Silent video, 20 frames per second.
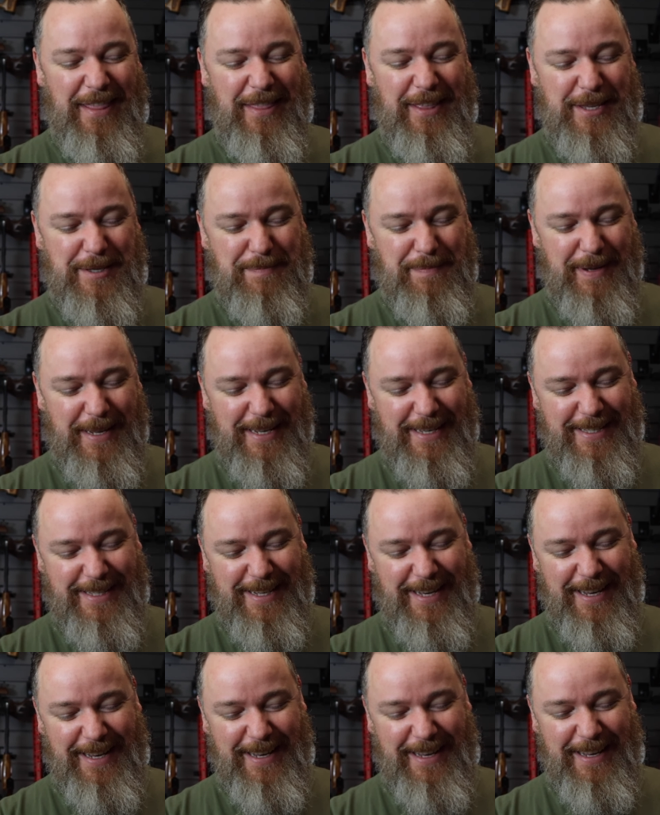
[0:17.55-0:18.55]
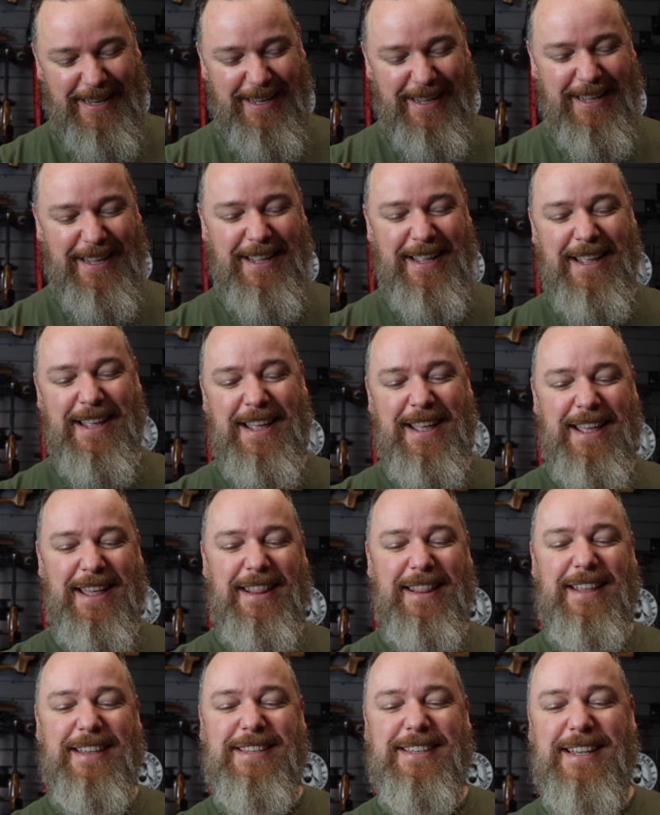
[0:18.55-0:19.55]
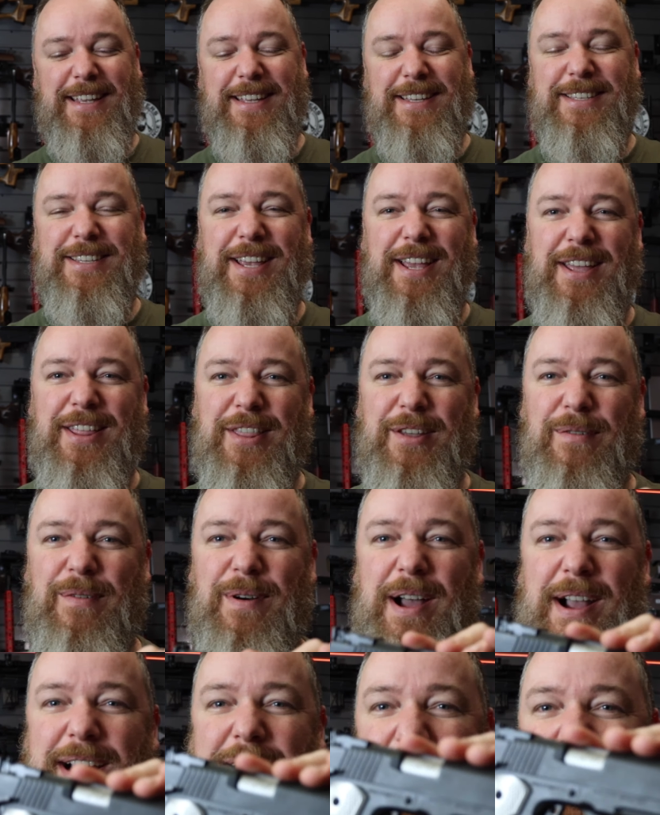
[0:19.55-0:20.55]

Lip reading: this beast, this is the Rock